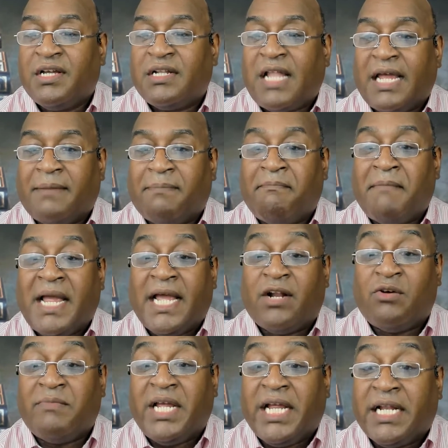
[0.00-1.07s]
Like,
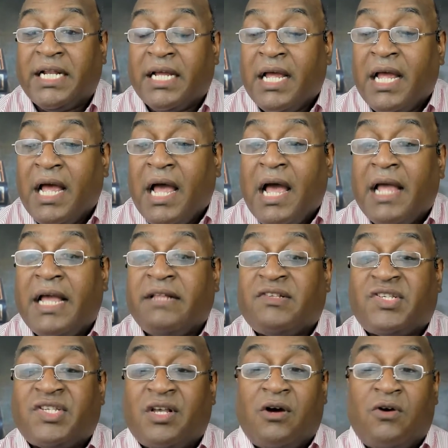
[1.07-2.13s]
man, oh man.
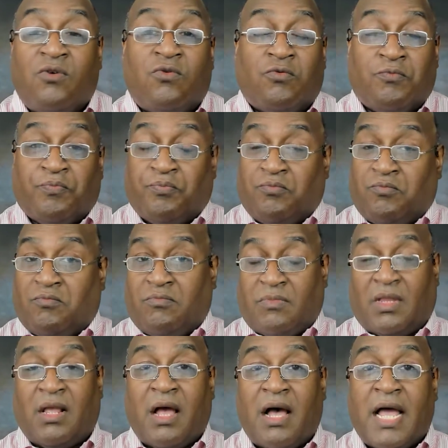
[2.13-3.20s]
And so
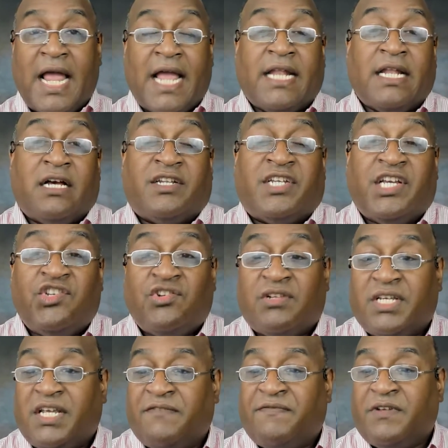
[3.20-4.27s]
uh, and
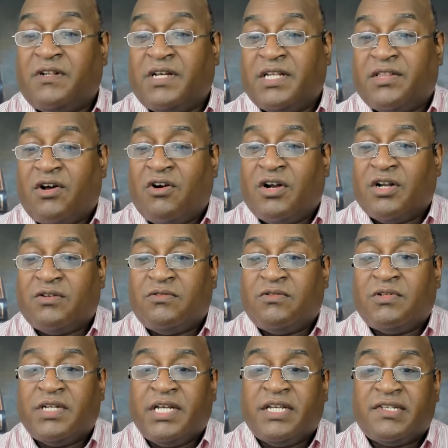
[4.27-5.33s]
additionally, if you look at the
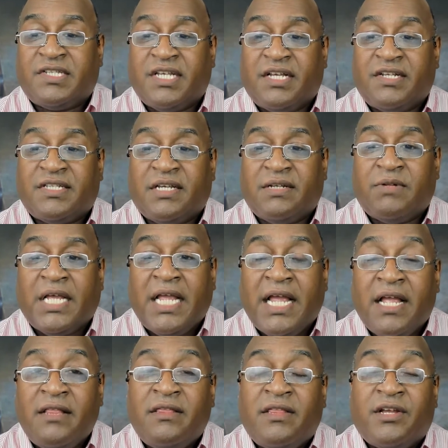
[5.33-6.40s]
article, it says that
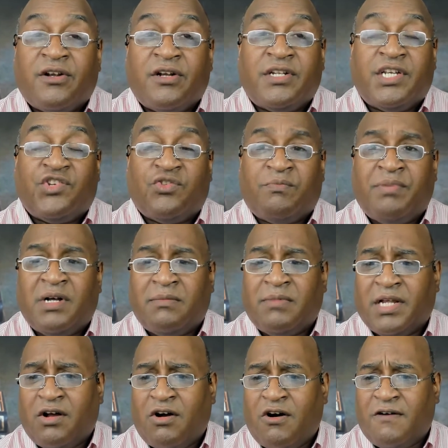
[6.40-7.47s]
in their initial
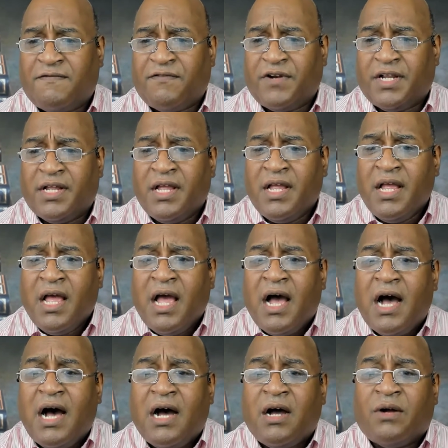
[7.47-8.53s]
public offering,
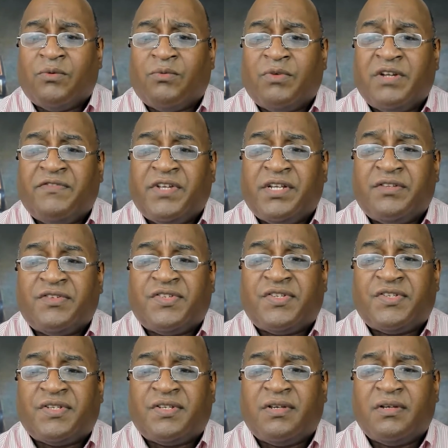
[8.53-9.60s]
uh,
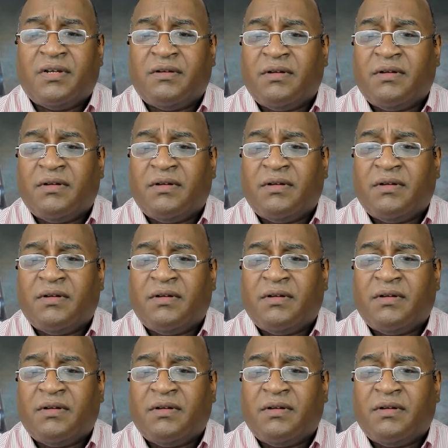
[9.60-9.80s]
Rivian's